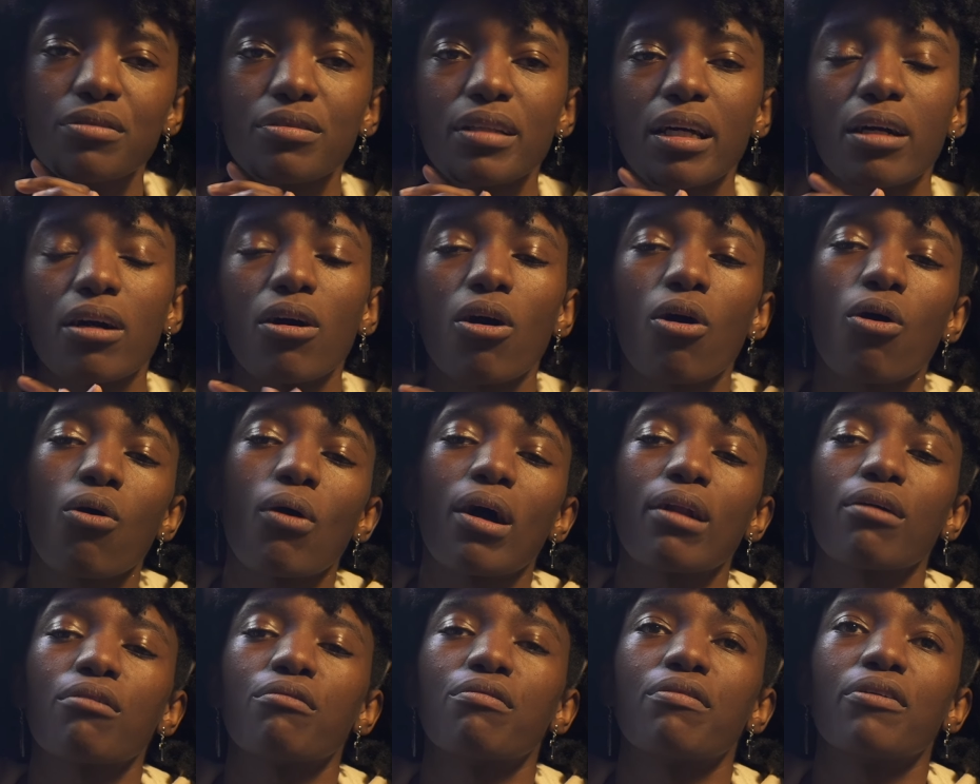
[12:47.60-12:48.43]
of like, oh,
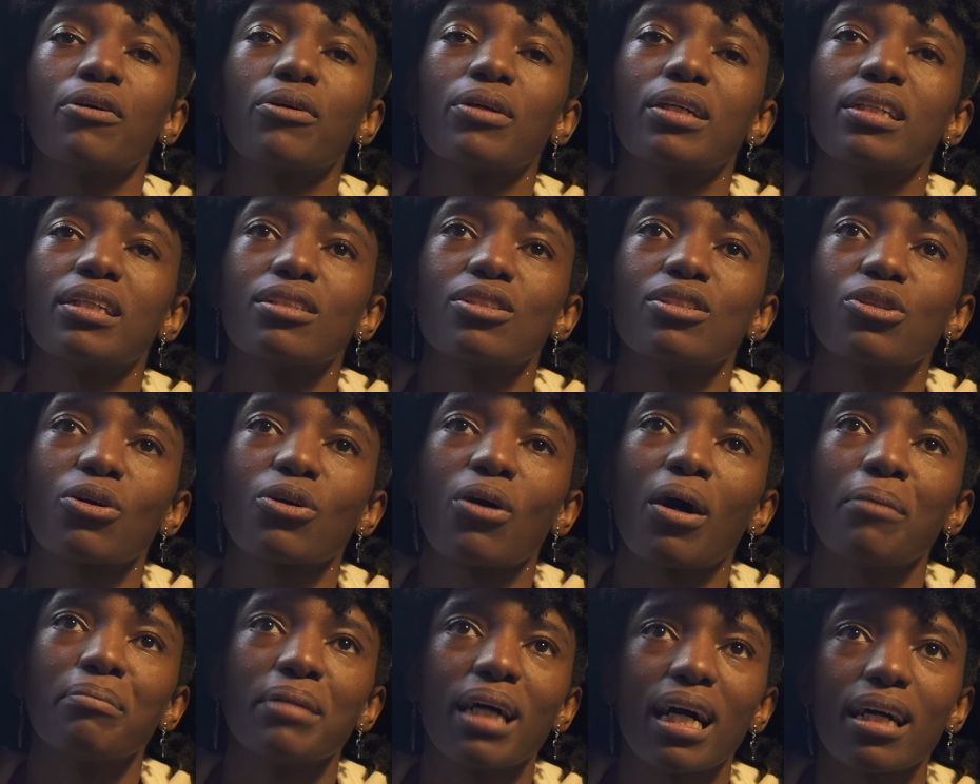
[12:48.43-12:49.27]
I don't feel good, so
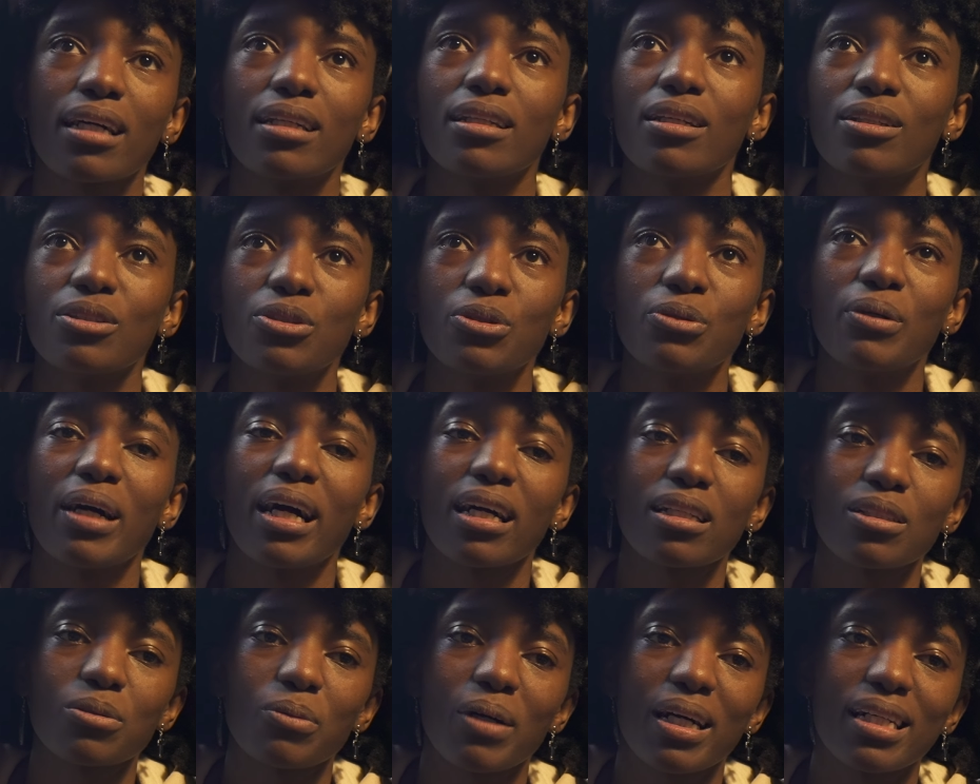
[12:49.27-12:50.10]
I'm not going to do
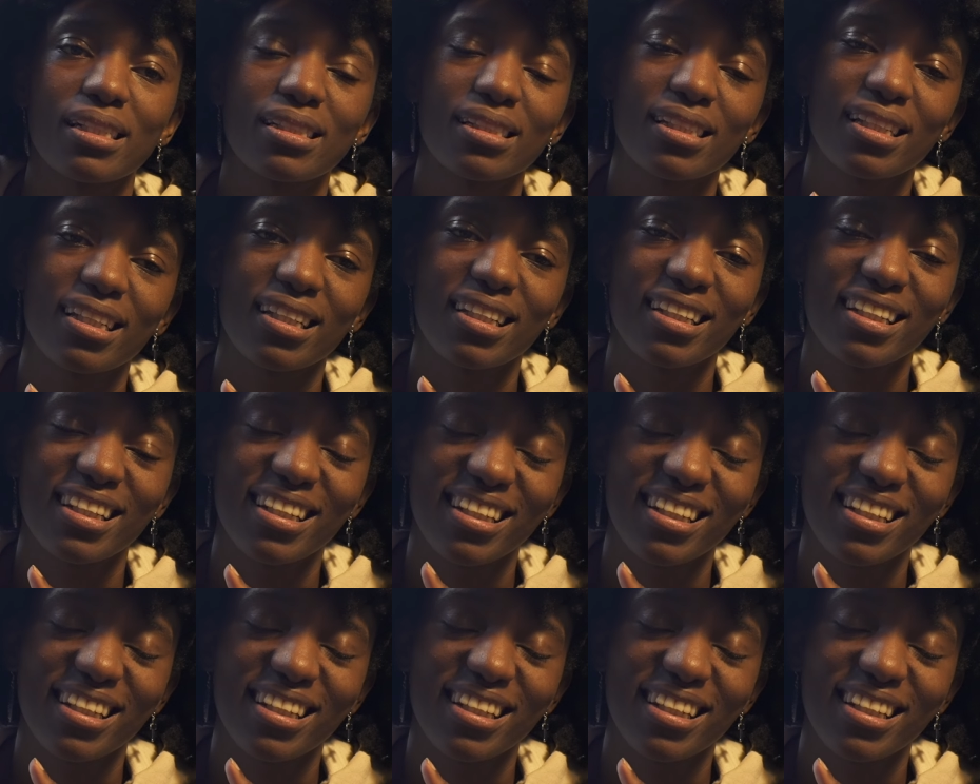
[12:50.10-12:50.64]
XYZ.